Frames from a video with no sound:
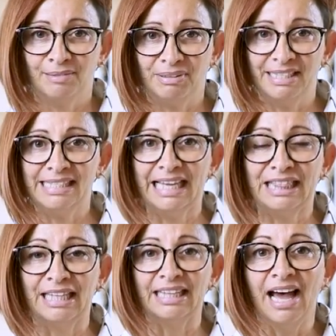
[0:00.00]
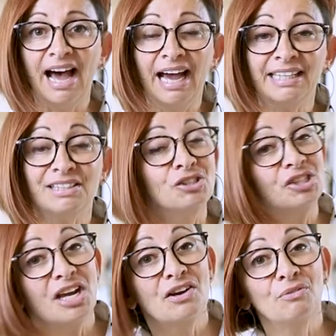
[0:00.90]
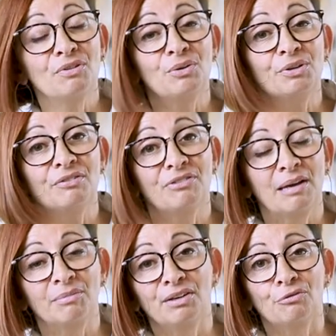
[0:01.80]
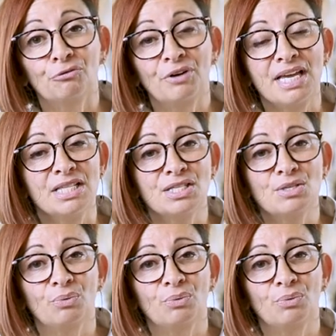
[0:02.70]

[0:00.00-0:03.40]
Please hit the like and share it with all your family and friends.